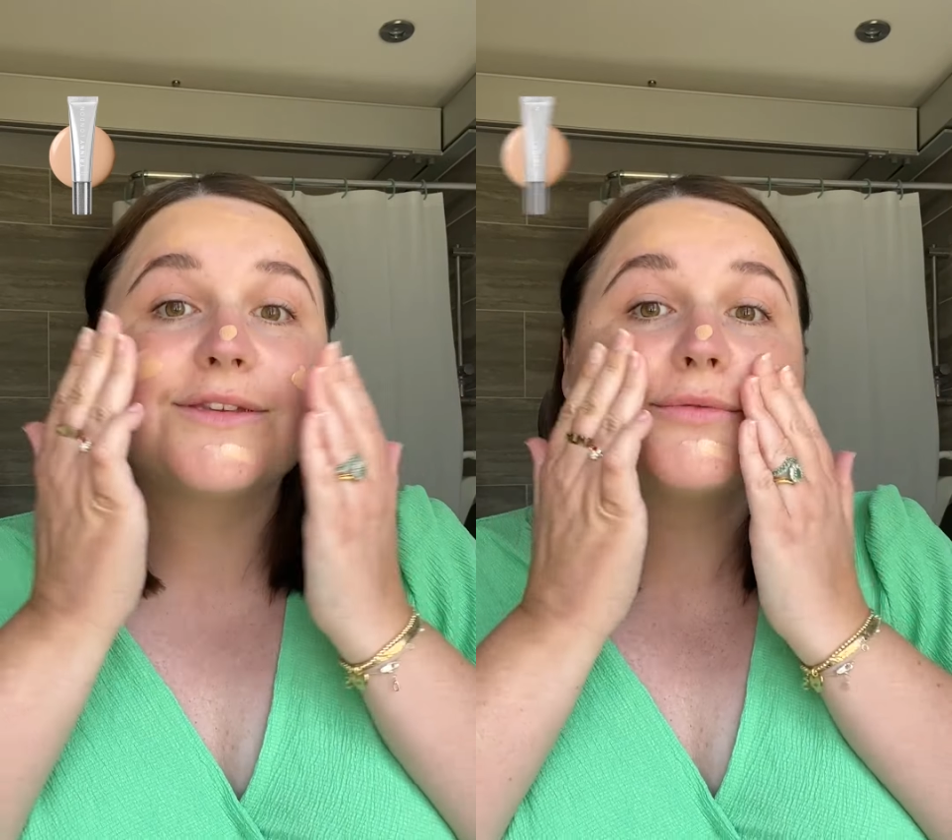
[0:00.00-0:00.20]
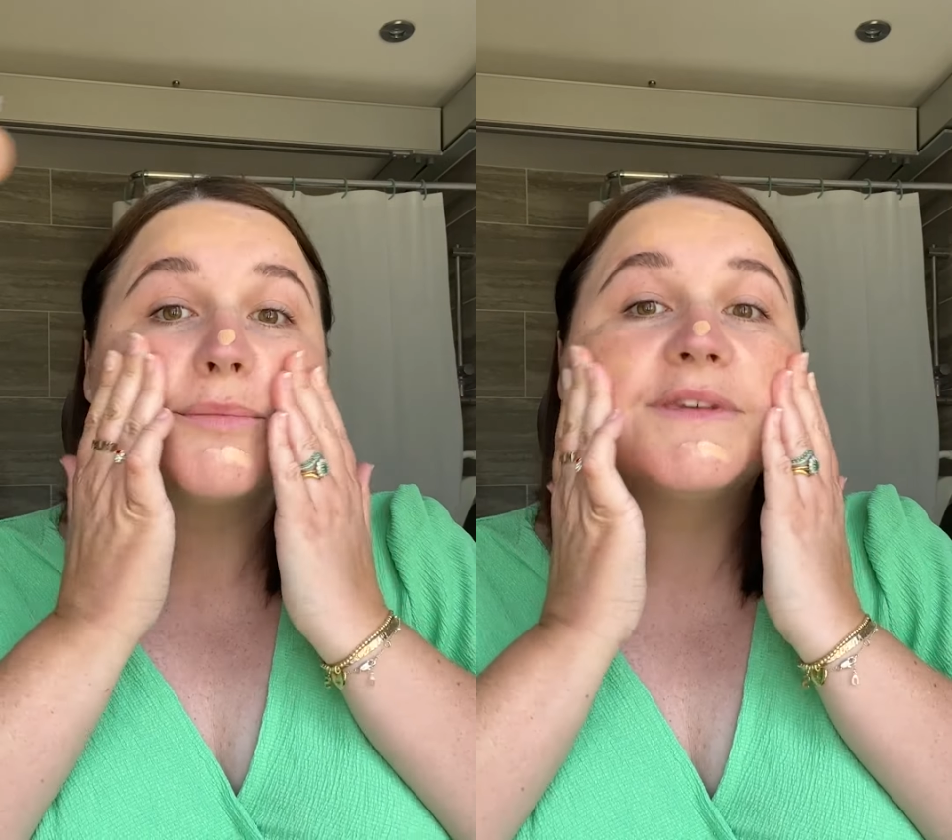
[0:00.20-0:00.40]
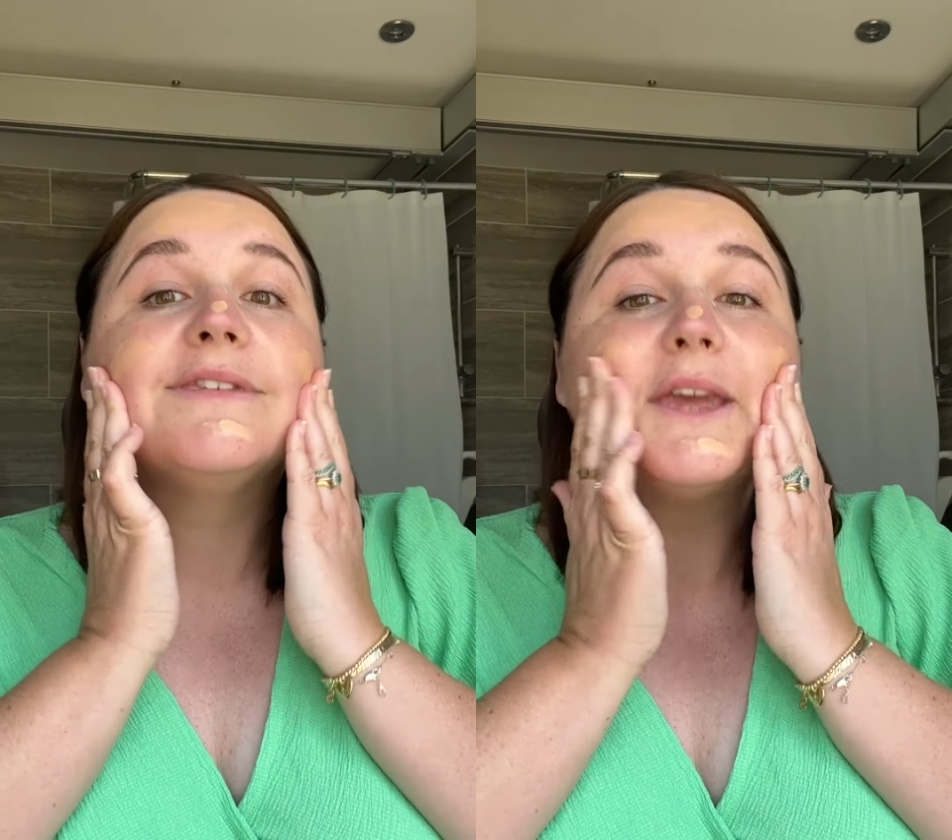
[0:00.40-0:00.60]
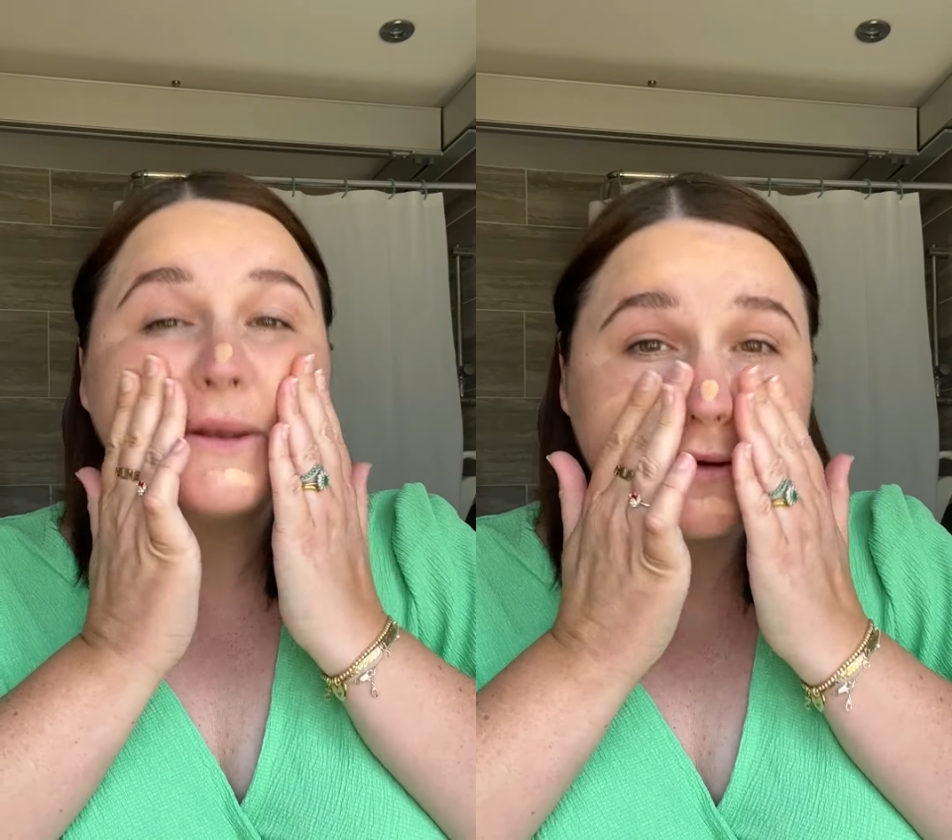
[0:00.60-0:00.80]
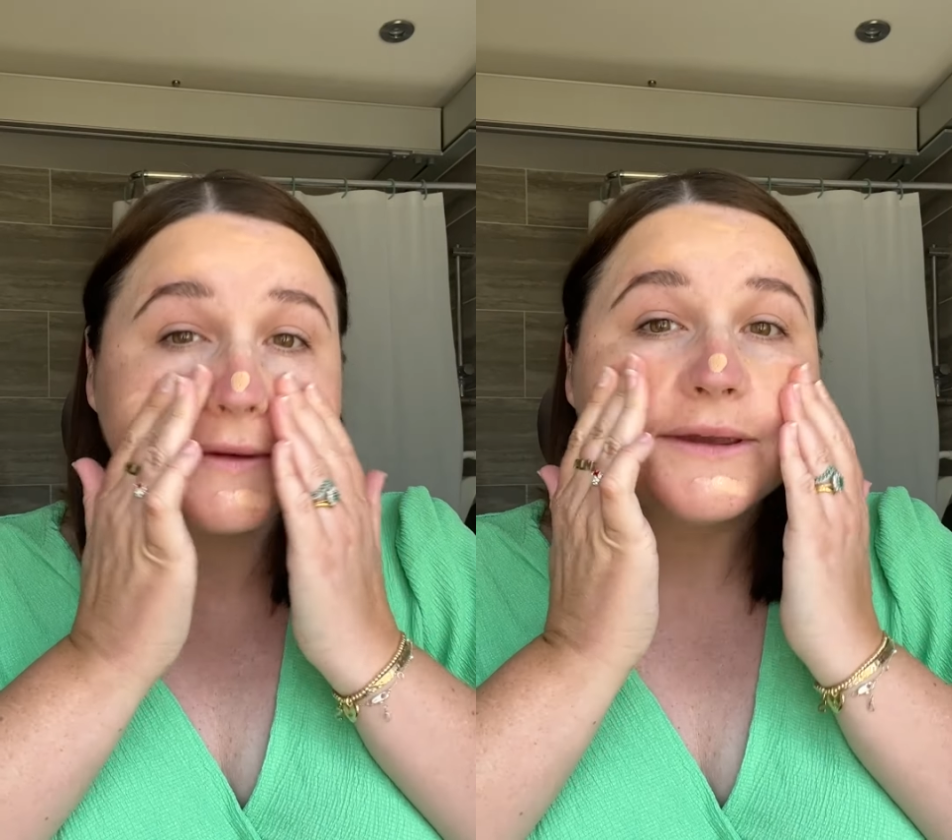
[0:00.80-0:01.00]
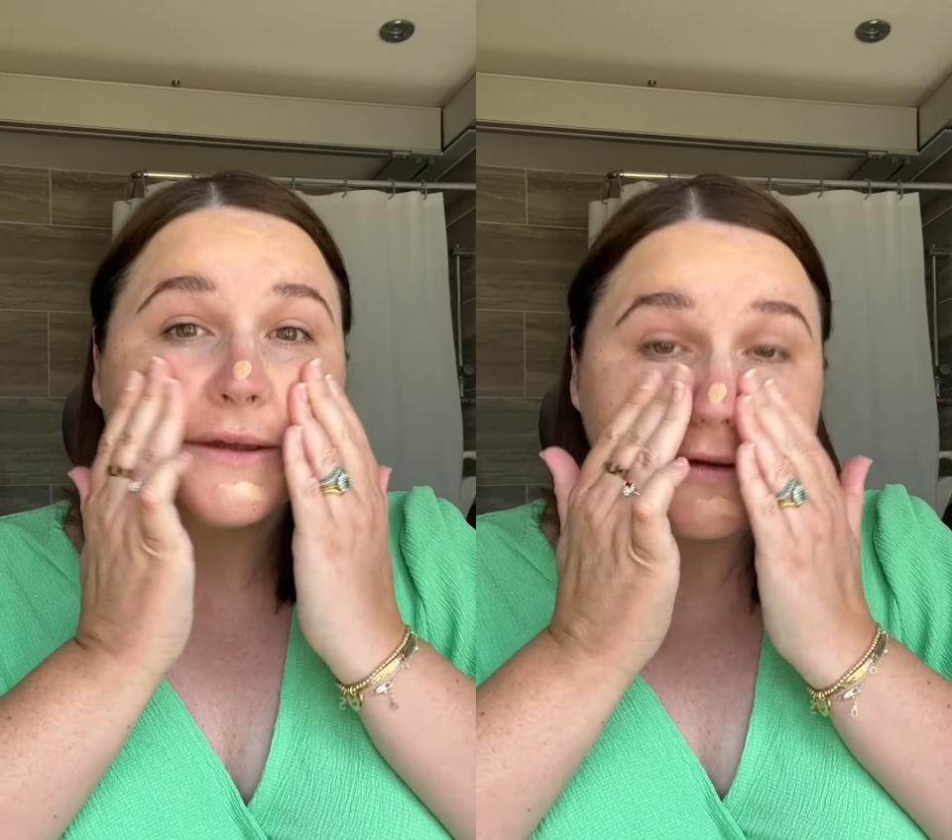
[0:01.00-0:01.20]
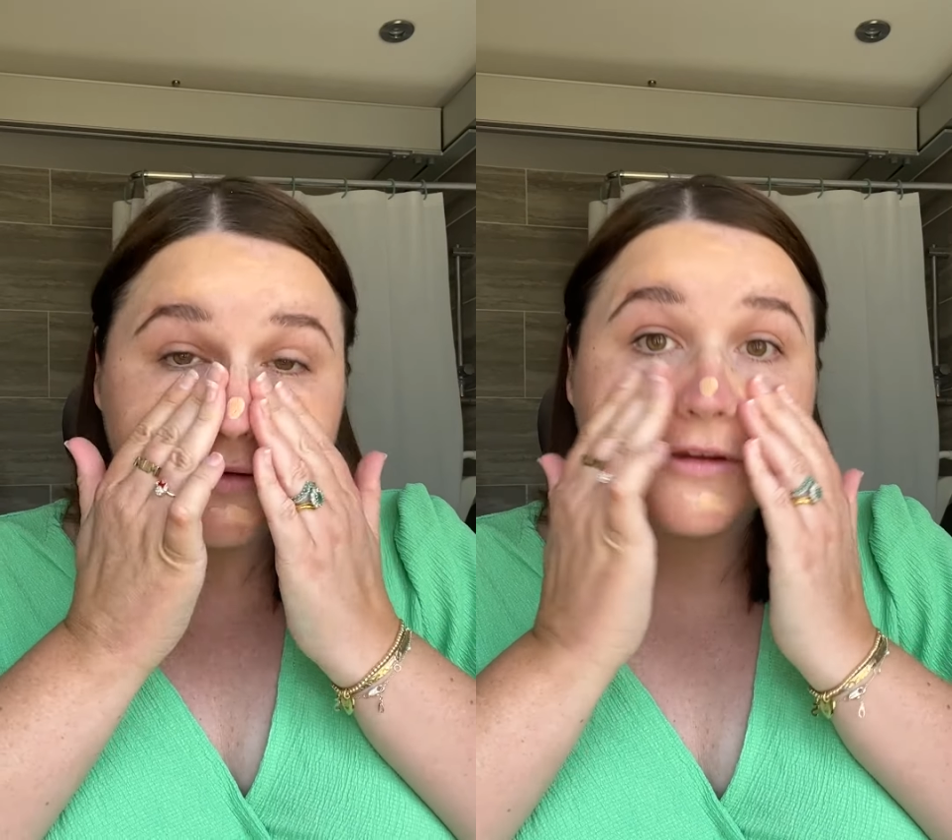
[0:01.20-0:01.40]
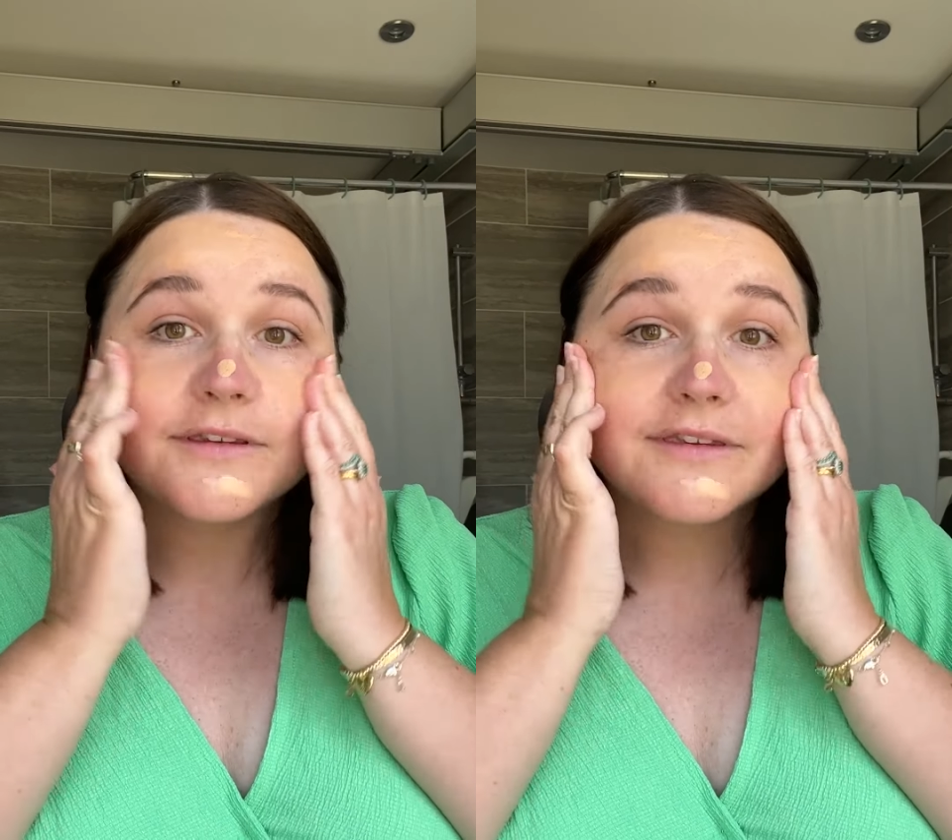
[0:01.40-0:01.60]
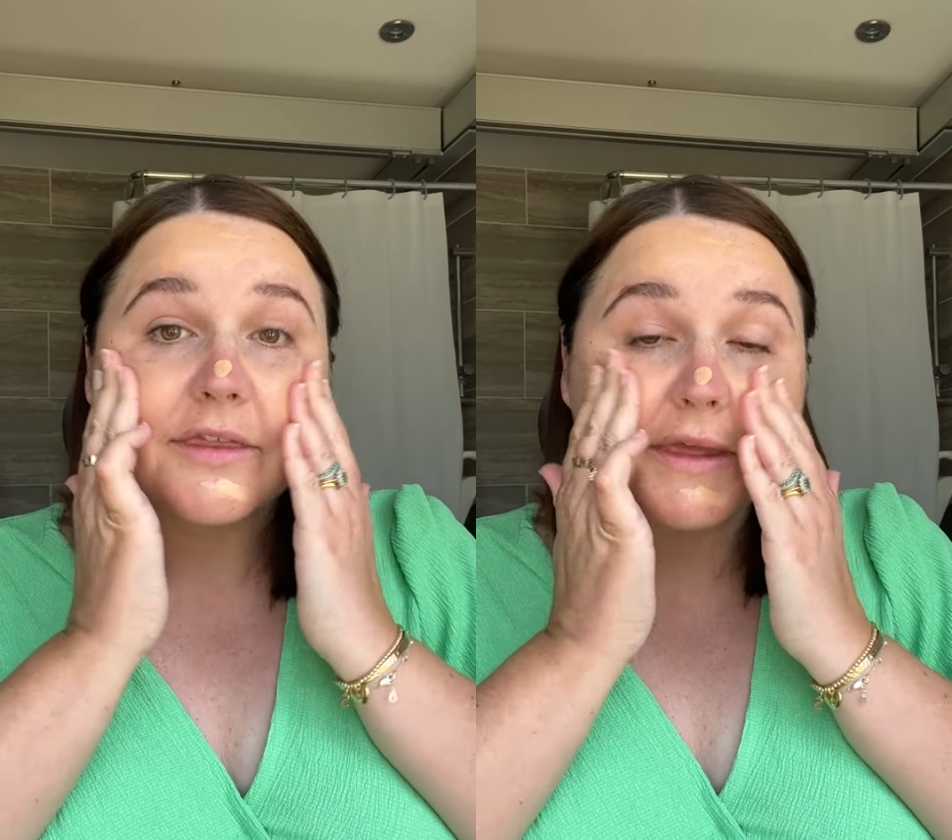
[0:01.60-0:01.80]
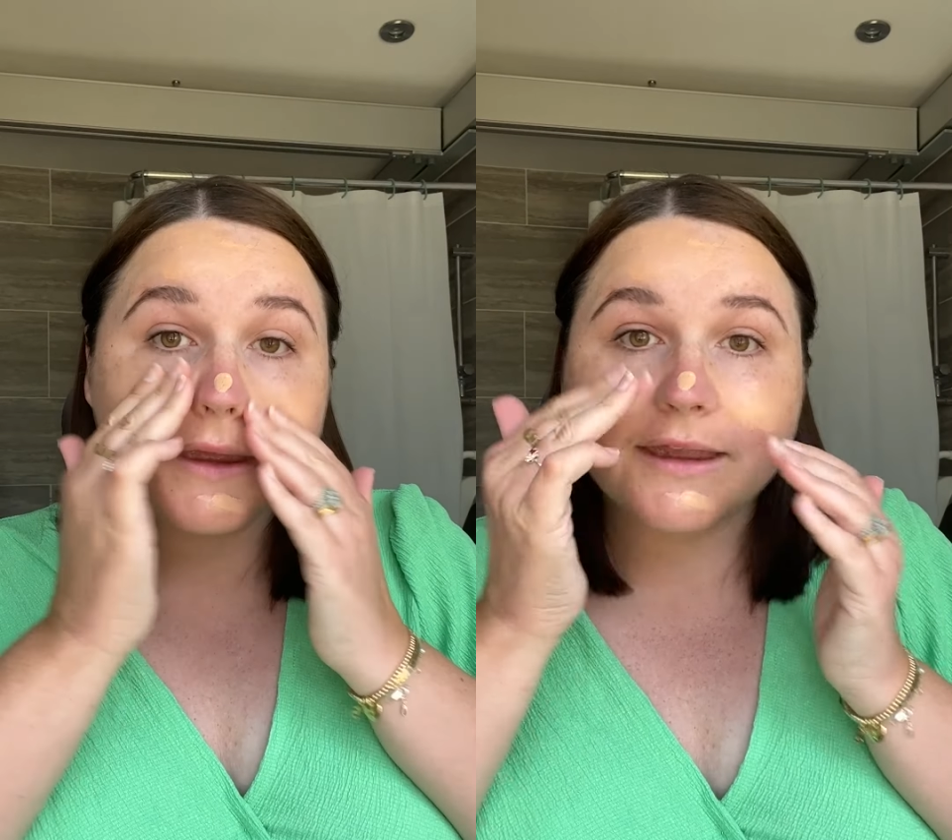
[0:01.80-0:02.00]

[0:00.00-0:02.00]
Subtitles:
to rub this in, just because I think